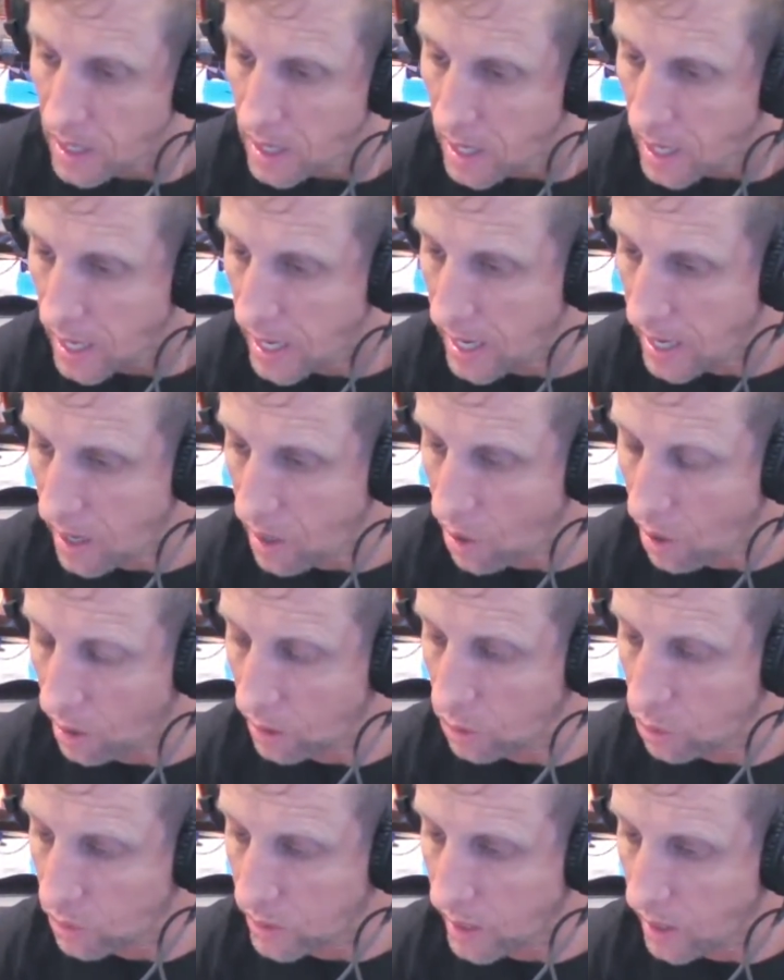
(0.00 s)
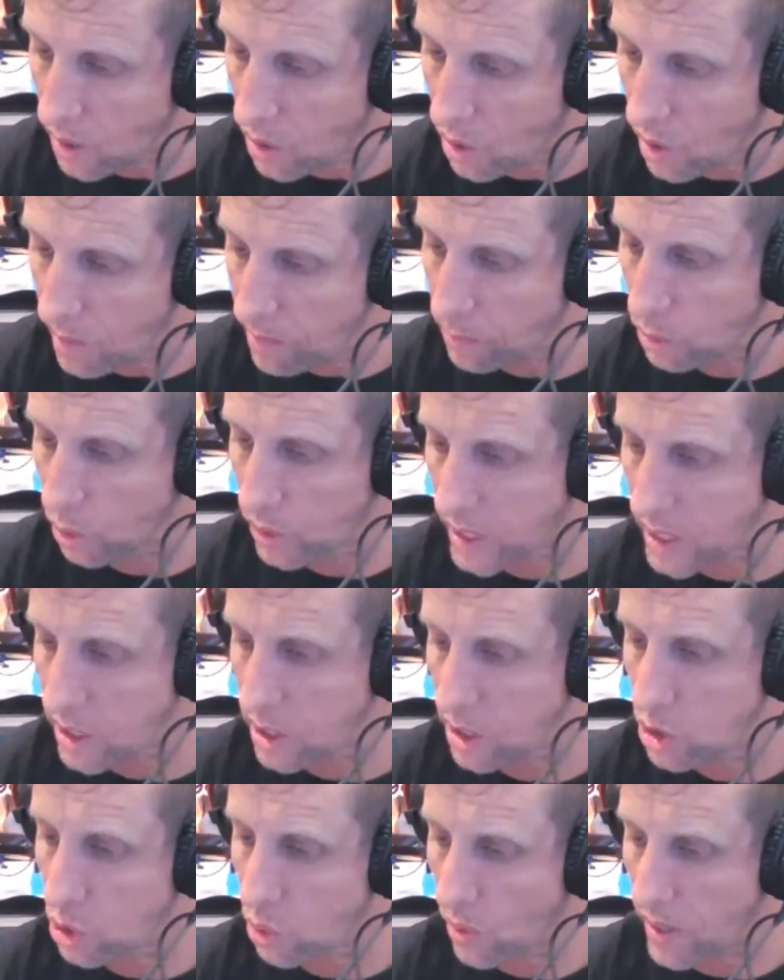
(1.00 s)
I'm looking to
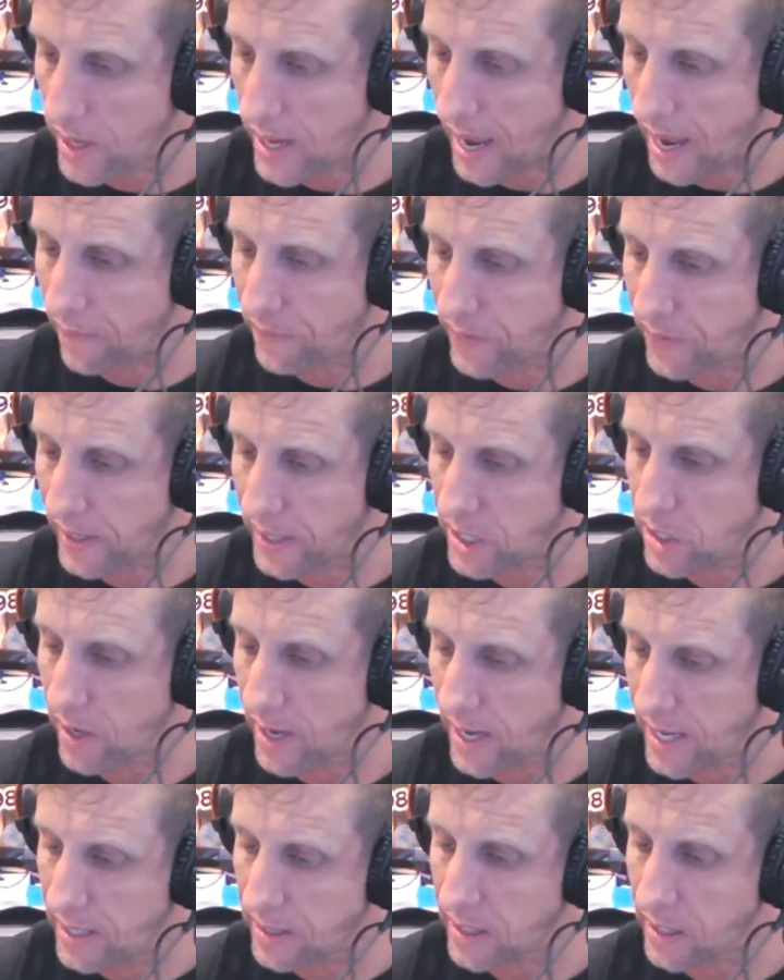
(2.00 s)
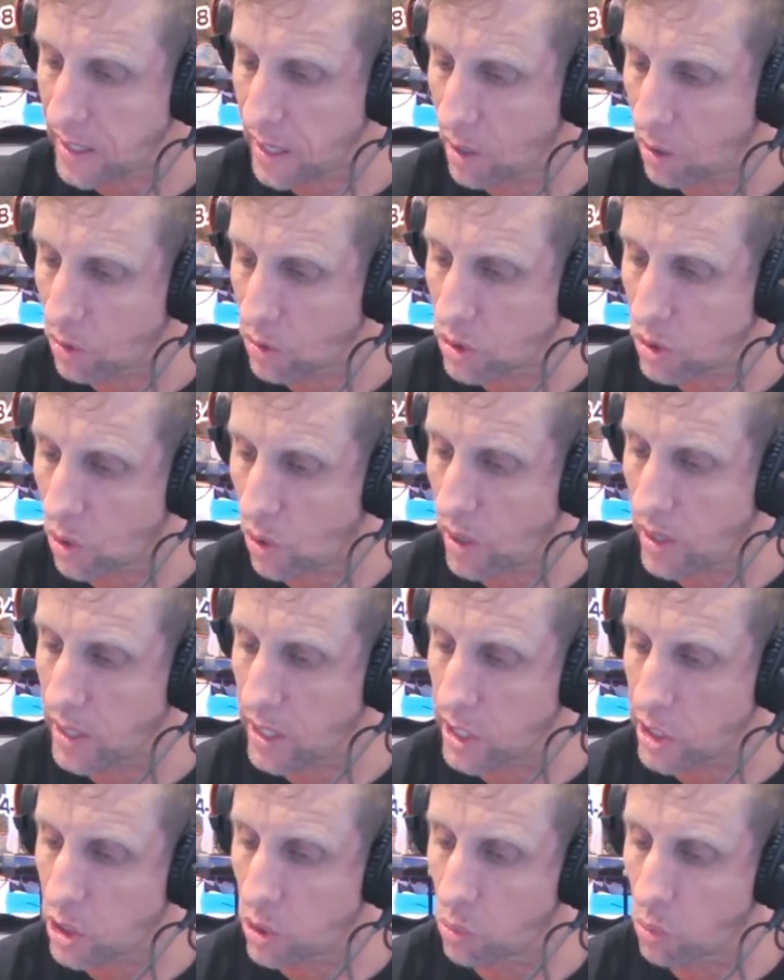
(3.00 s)
join ADFA. Is there anything else I
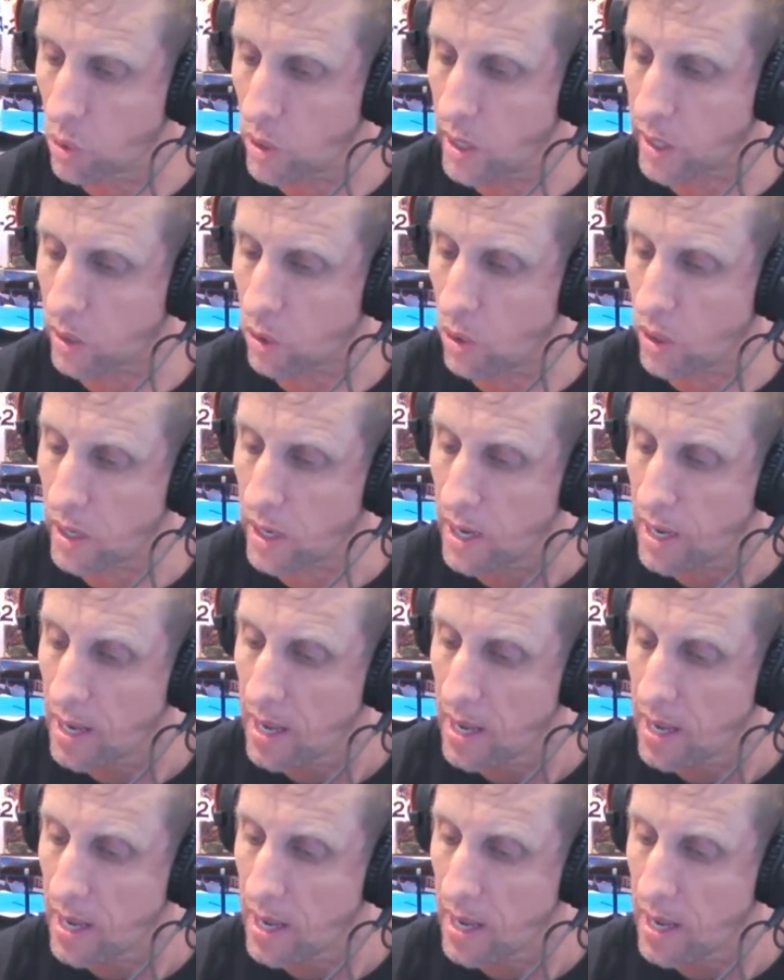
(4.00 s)
need to work on?